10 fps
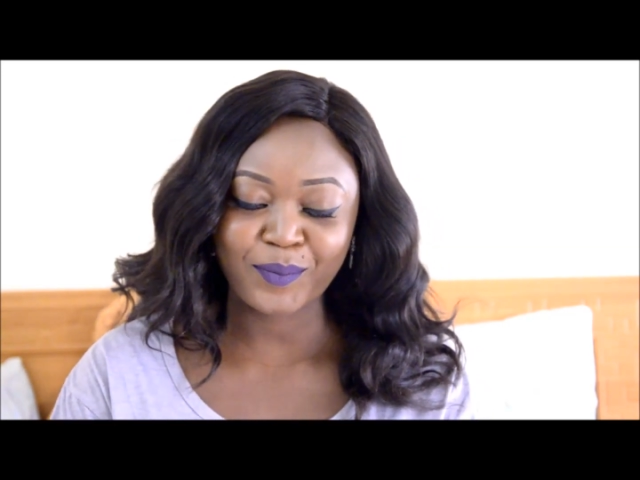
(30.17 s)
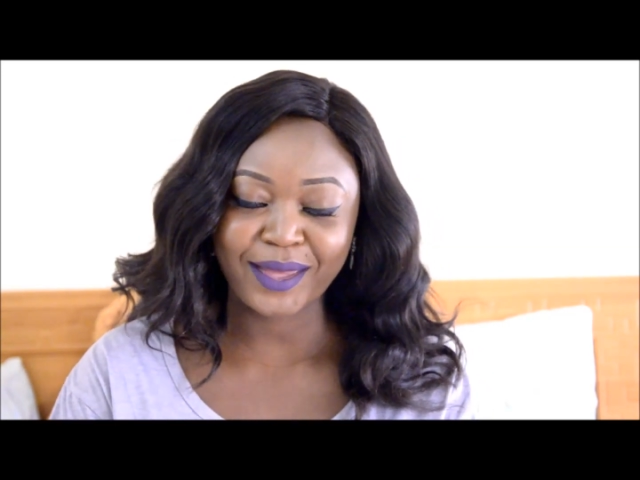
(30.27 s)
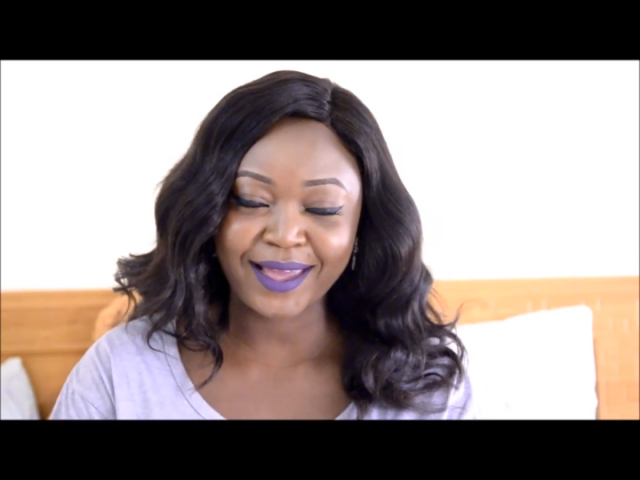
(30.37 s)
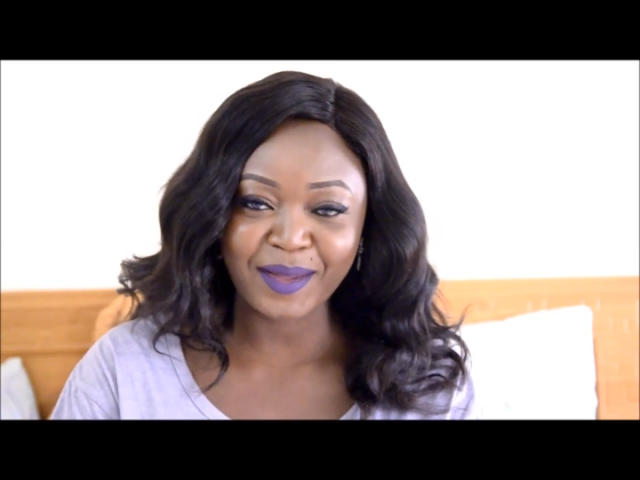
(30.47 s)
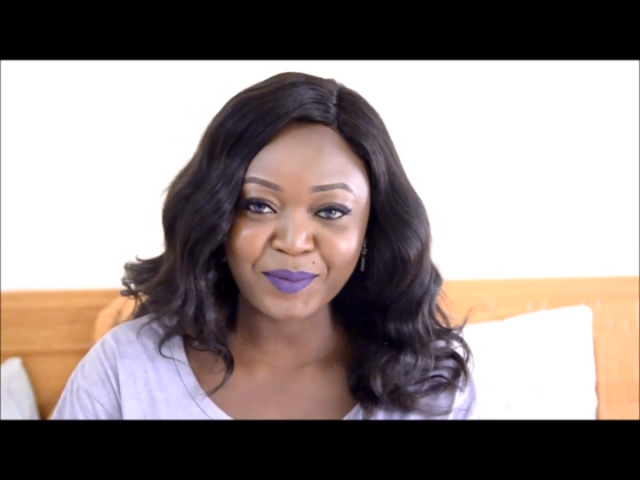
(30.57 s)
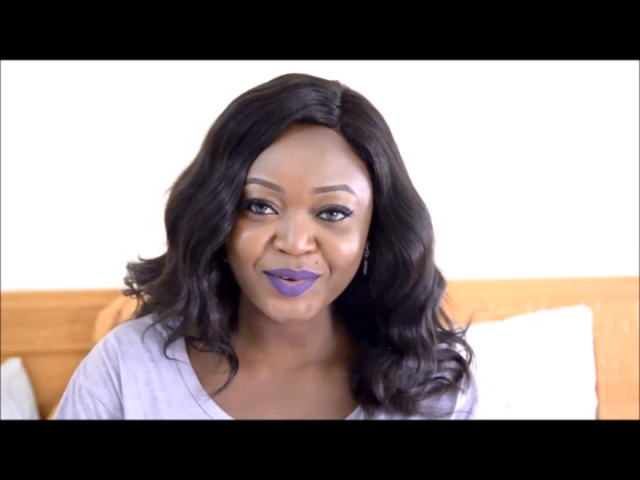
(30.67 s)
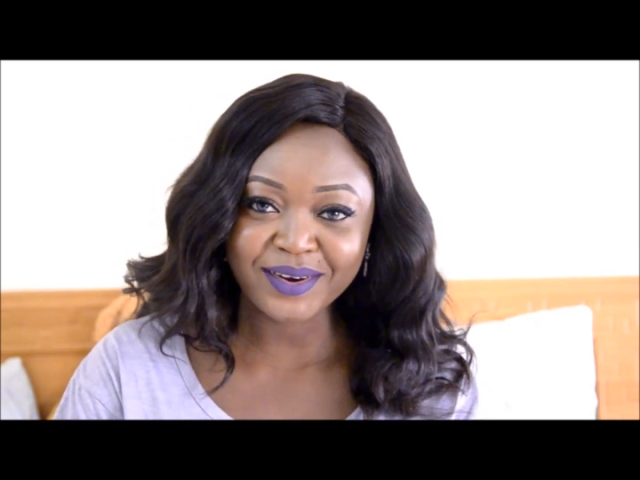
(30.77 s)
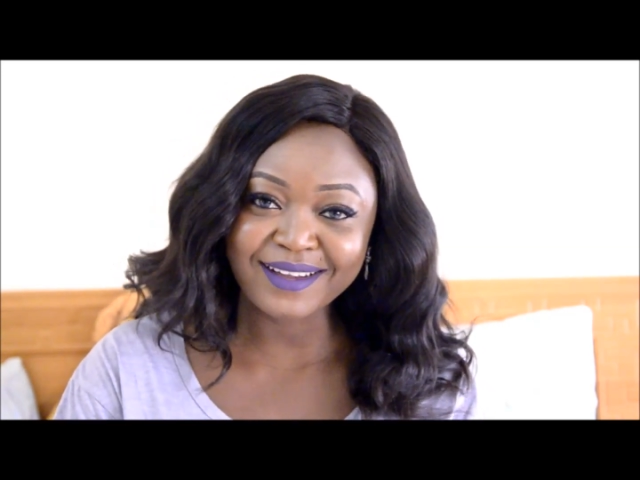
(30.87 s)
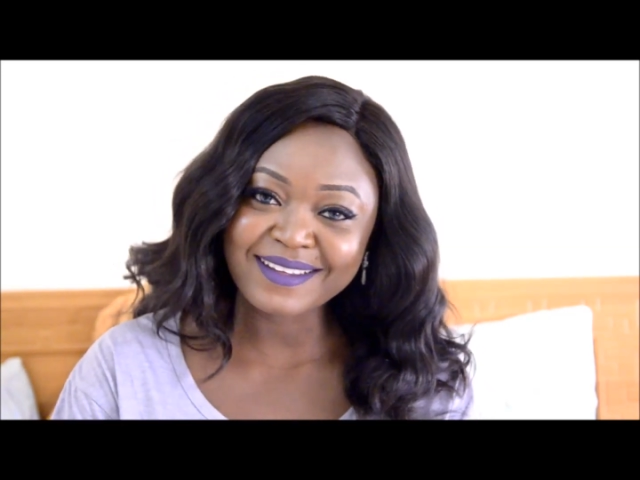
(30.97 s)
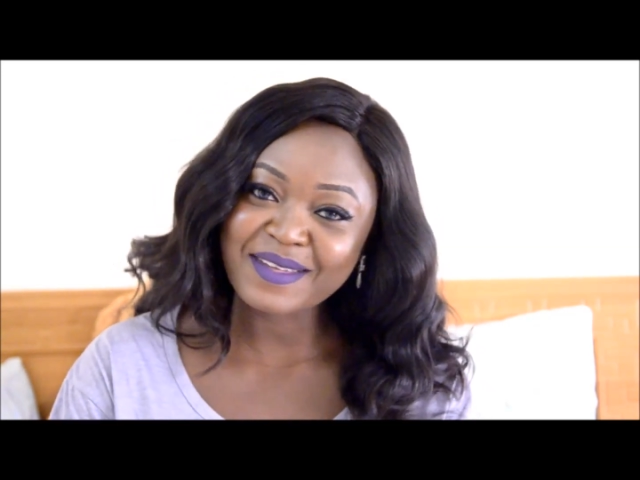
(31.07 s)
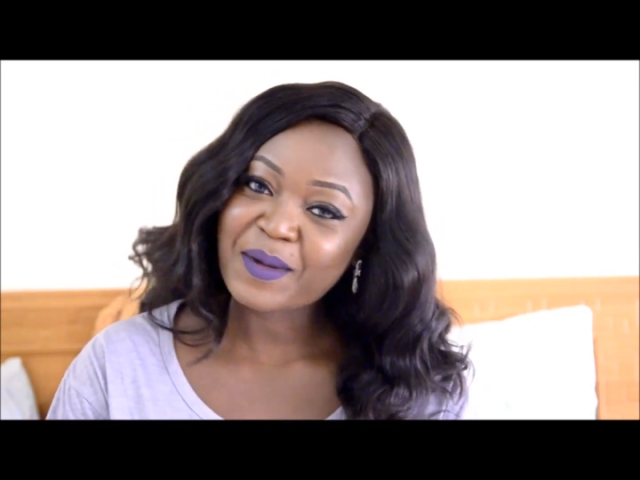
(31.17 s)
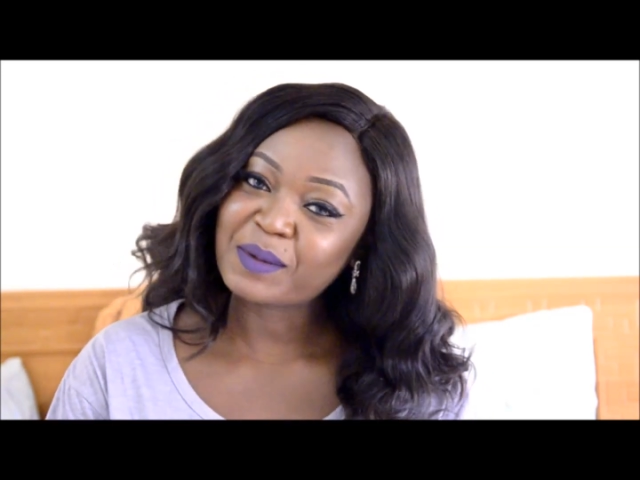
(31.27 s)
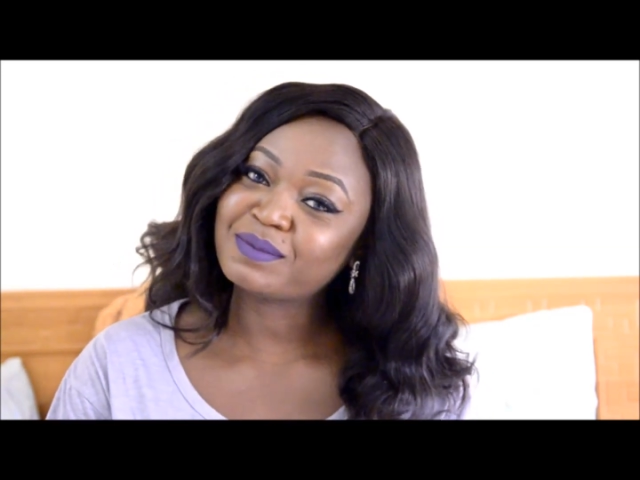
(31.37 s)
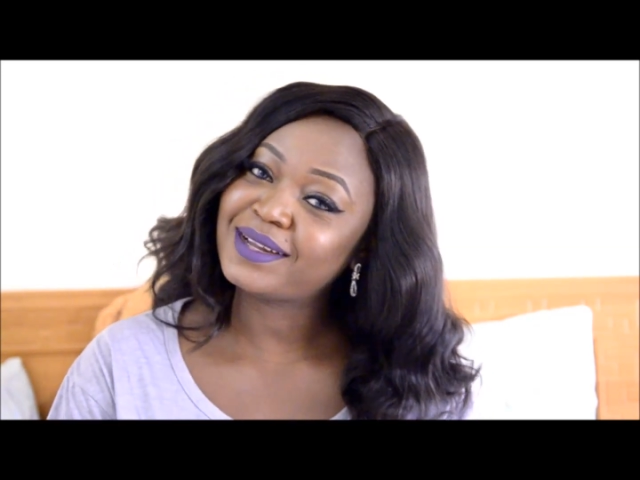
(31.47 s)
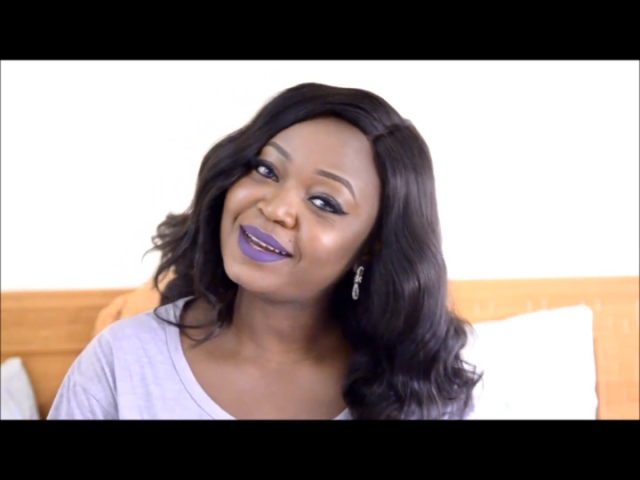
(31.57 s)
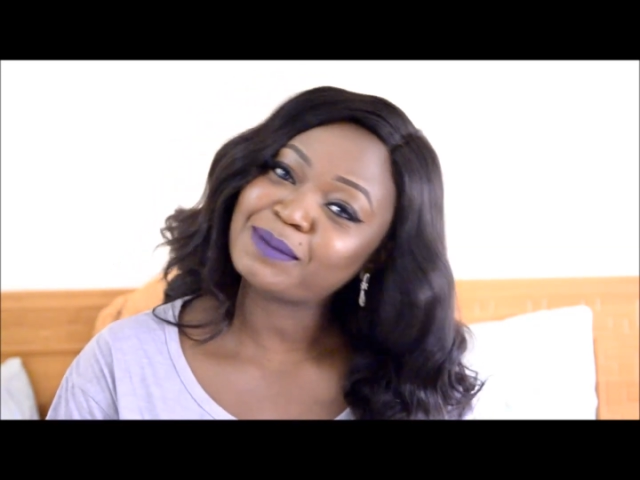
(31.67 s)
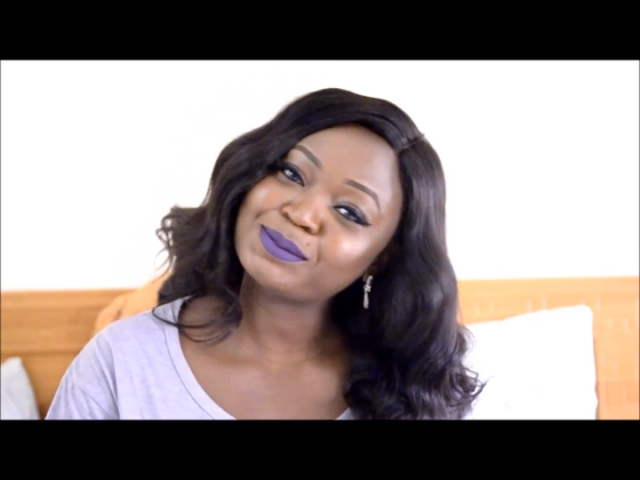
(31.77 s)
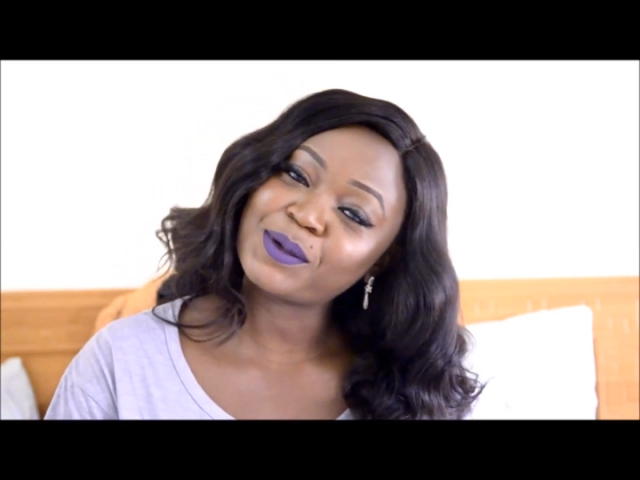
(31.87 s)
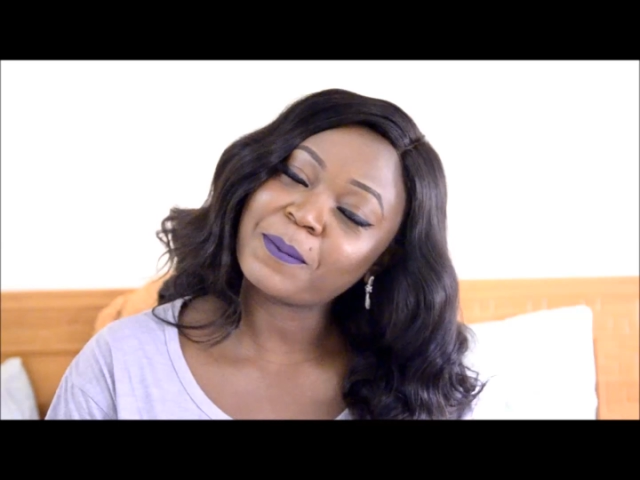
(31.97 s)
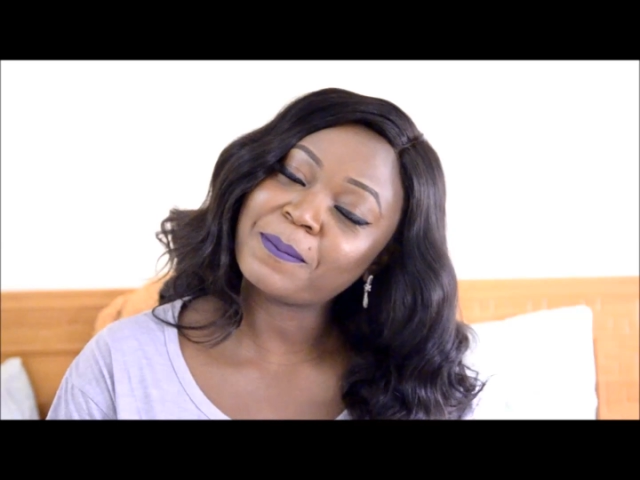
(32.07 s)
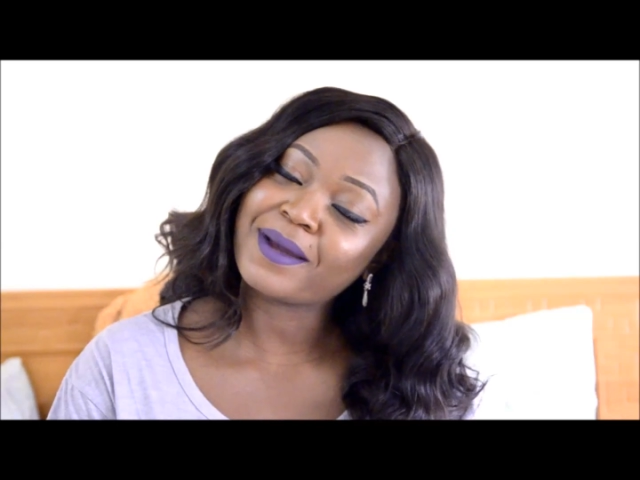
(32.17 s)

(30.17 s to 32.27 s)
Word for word: my camera, my laptop,